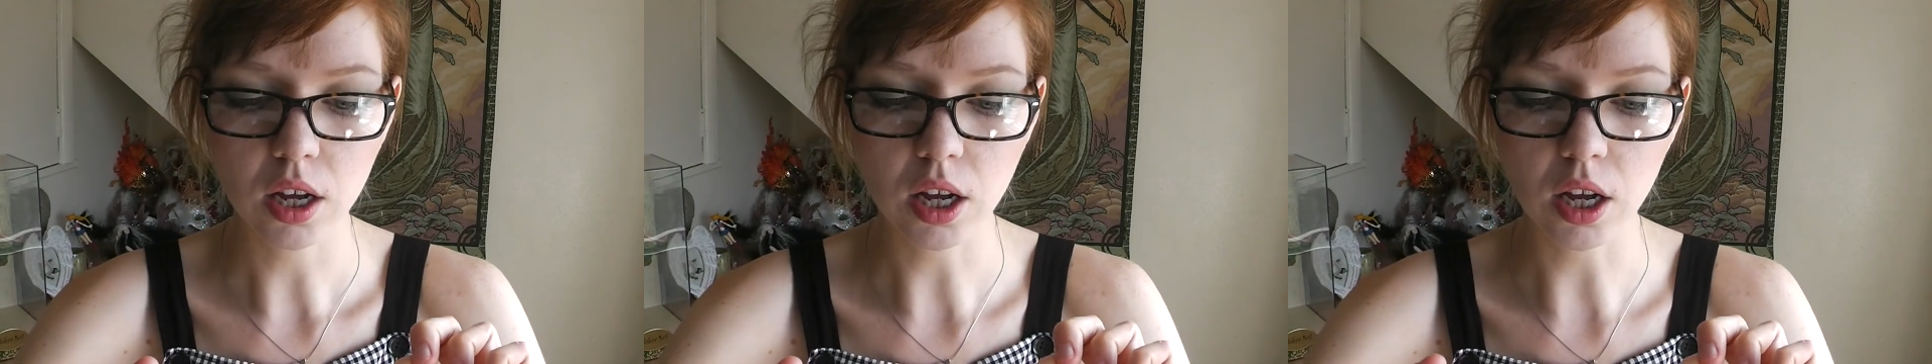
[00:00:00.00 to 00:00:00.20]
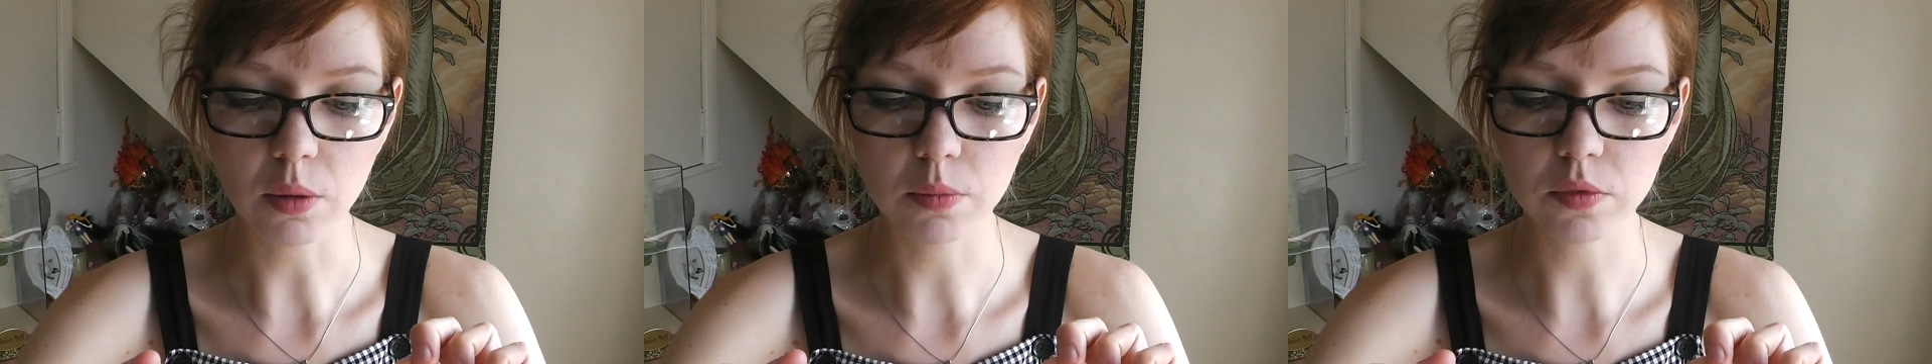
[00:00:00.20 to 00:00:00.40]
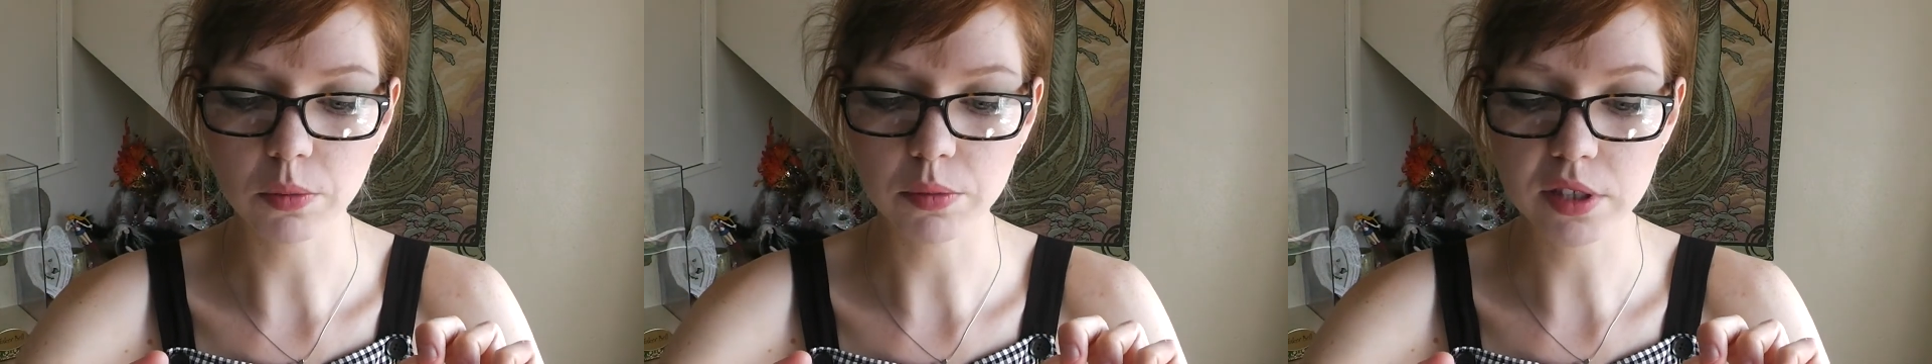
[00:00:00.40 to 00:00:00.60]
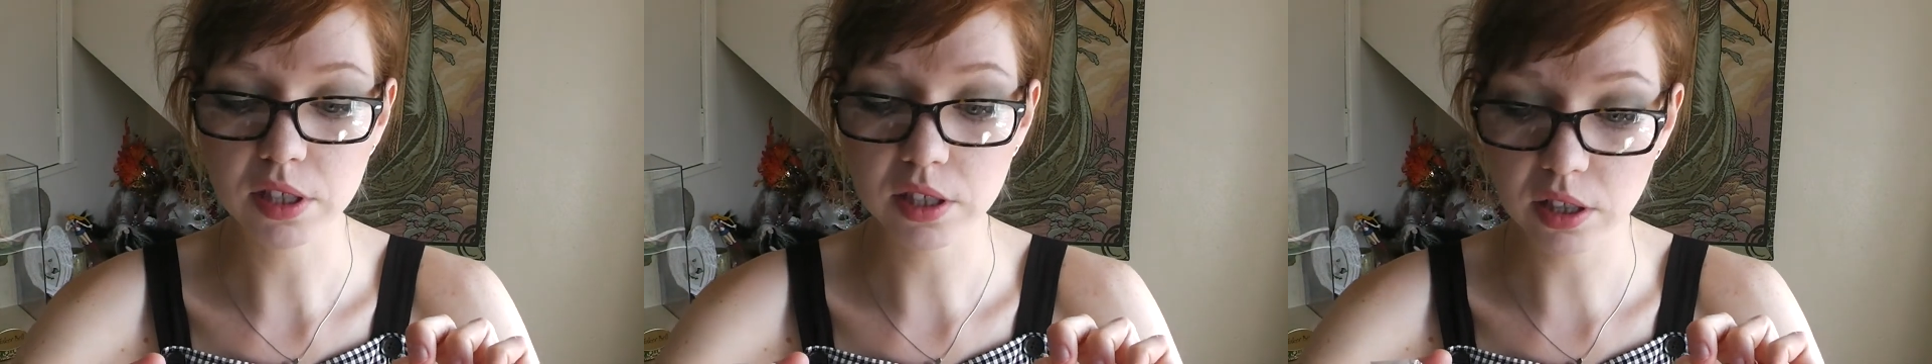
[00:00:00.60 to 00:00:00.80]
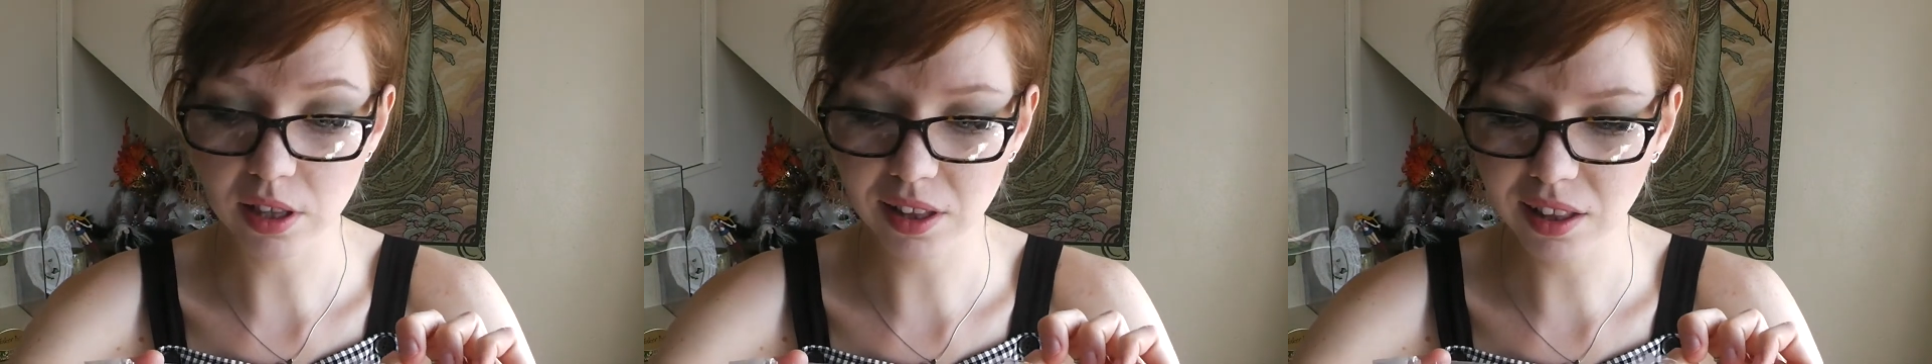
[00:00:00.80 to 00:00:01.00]
so I'm
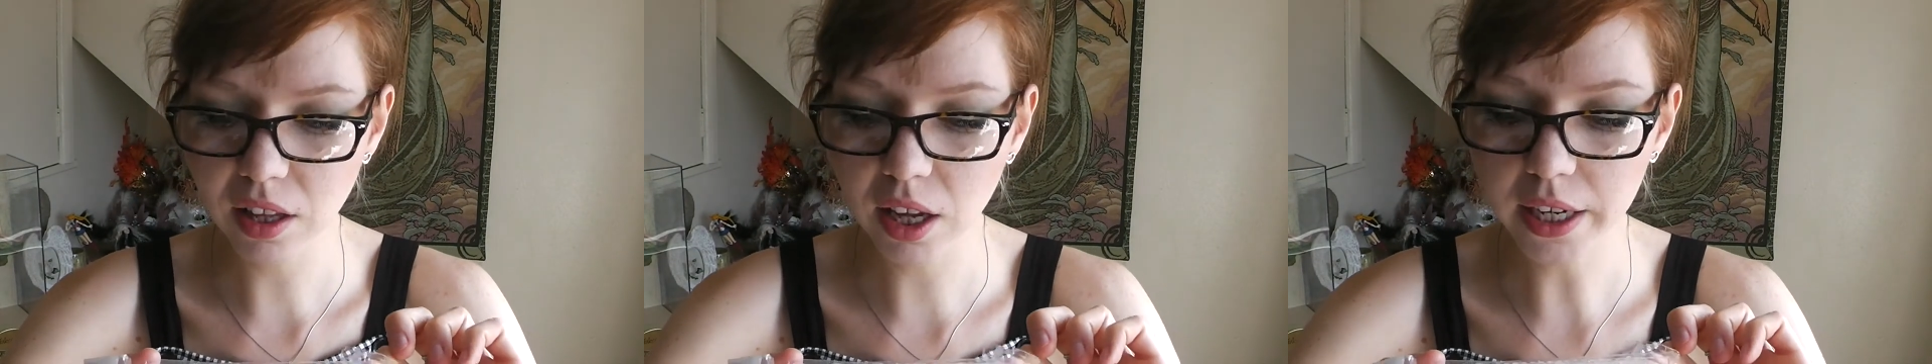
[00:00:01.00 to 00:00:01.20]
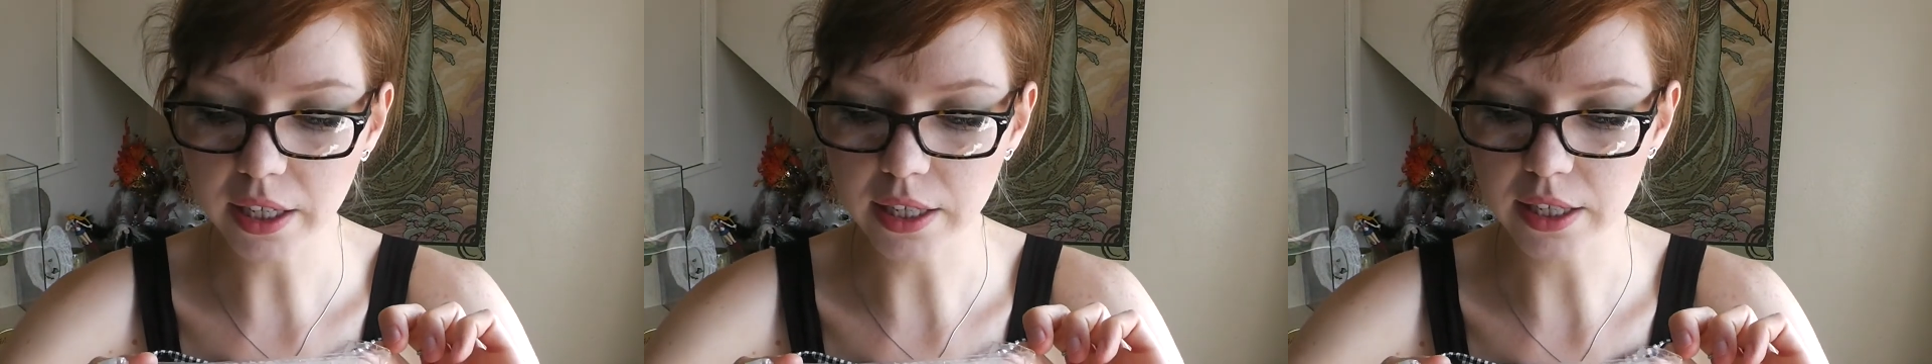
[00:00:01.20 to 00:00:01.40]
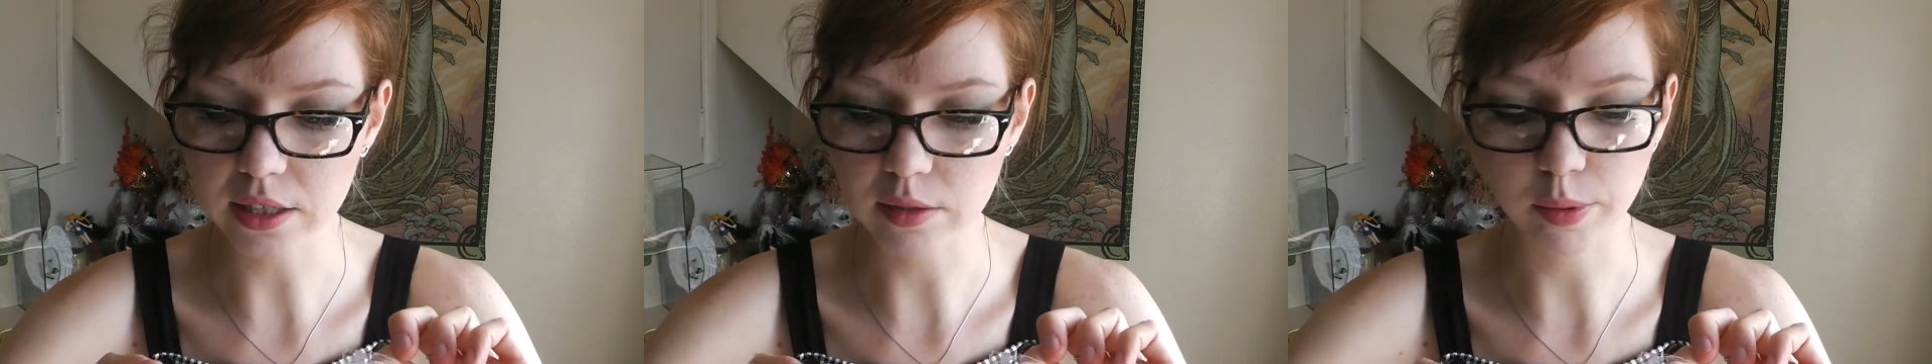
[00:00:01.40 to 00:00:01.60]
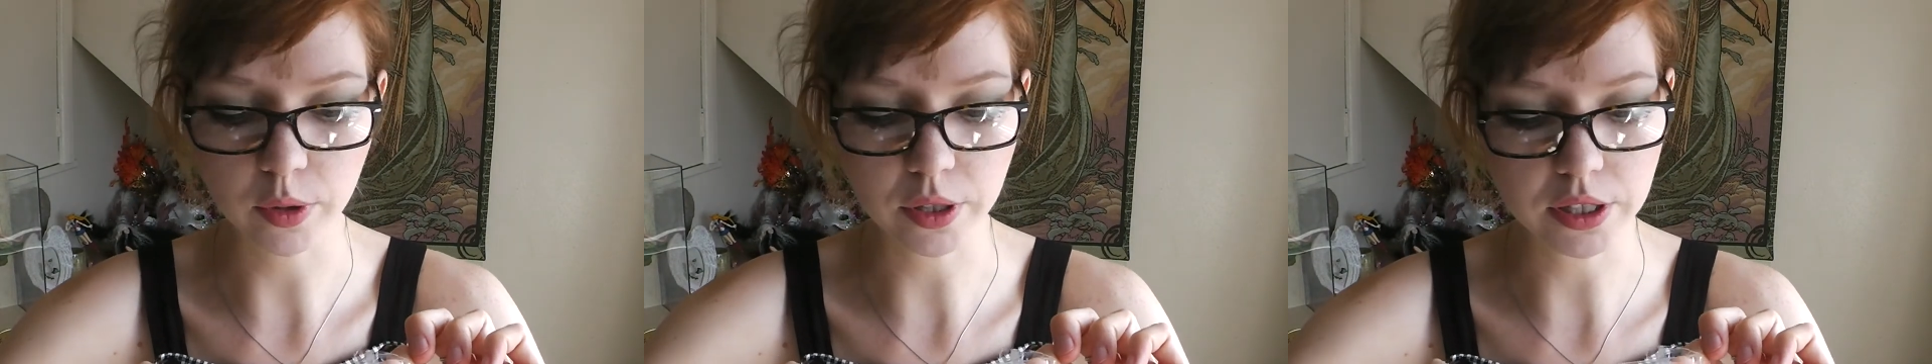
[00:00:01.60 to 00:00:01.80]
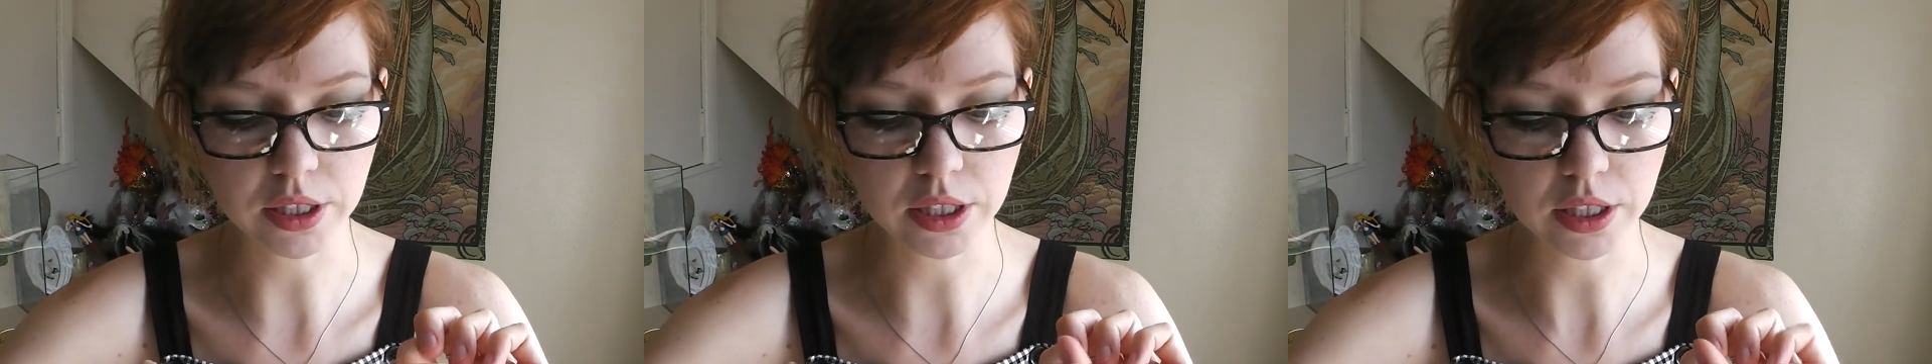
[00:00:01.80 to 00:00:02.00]
slightly
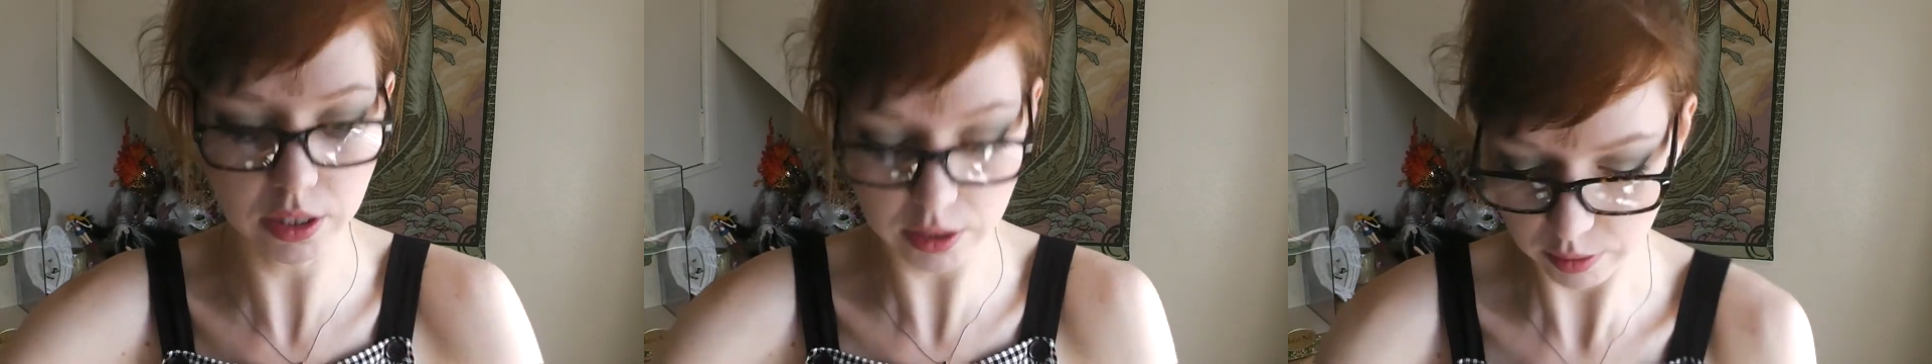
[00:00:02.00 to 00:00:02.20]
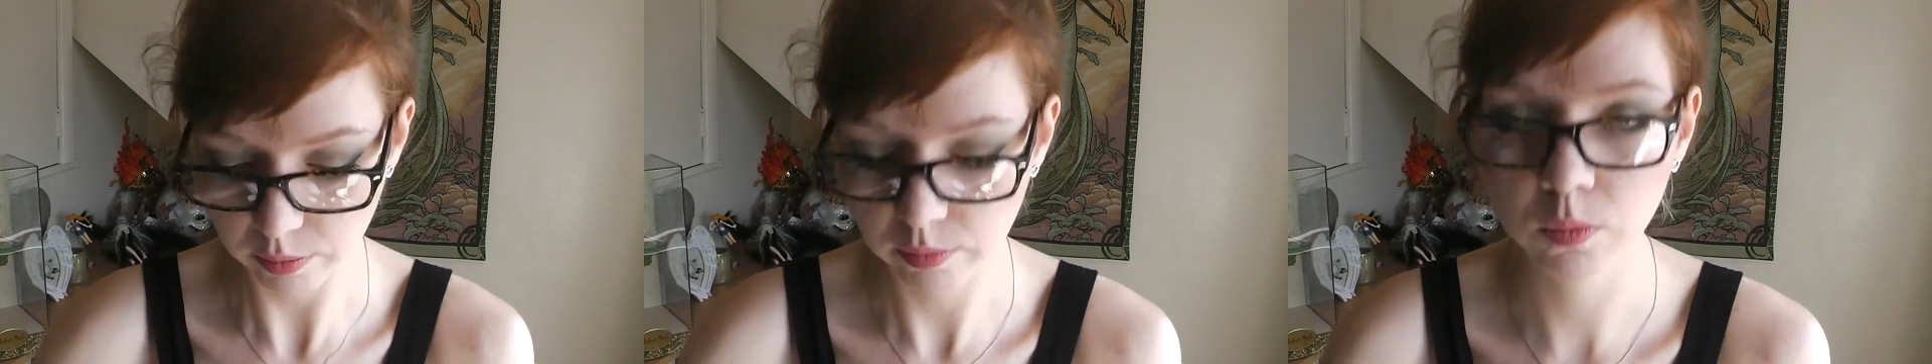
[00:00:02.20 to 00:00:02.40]
disappointed.